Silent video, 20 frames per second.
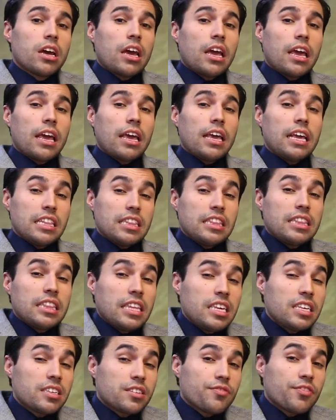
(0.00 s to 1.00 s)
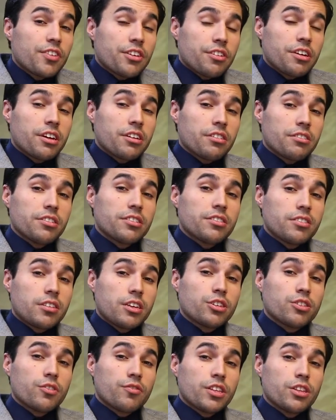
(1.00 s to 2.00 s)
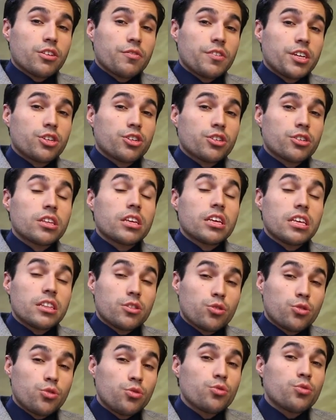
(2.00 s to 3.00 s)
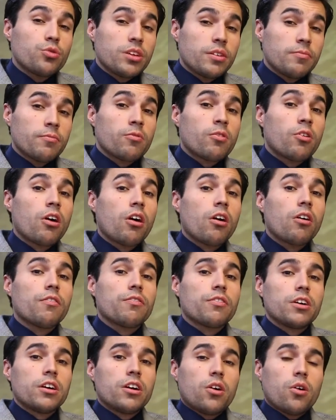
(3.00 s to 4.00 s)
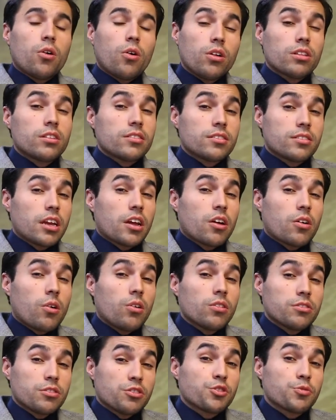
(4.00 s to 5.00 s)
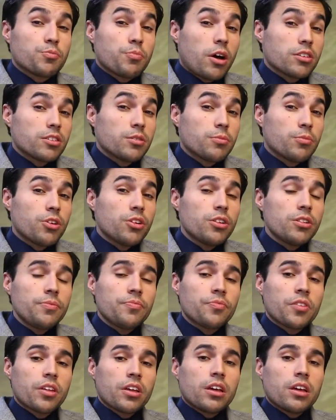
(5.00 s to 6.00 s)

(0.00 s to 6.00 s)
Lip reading: in this very early stage of innovation, do involve all the stakeholders possible.